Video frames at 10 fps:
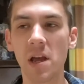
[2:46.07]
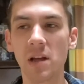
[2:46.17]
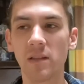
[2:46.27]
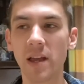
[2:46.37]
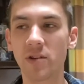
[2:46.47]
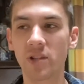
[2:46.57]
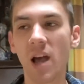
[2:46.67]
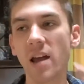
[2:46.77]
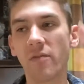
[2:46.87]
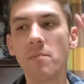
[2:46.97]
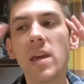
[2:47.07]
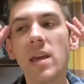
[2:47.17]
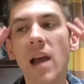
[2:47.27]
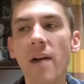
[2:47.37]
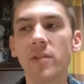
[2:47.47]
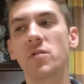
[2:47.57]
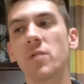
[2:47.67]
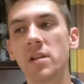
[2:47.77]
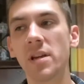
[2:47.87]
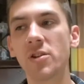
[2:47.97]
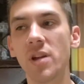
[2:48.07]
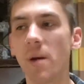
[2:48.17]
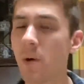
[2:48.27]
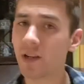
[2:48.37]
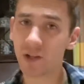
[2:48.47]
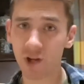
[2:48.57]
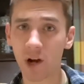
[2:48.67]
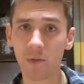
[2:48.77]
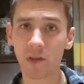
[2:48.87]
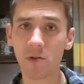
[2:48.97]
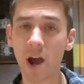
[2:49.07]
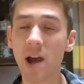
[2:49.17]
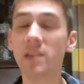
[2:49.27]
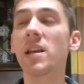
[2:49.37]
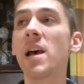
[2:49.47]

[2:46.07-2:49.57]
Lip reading: like just kind of me having this realization and wanting to share it with you guys.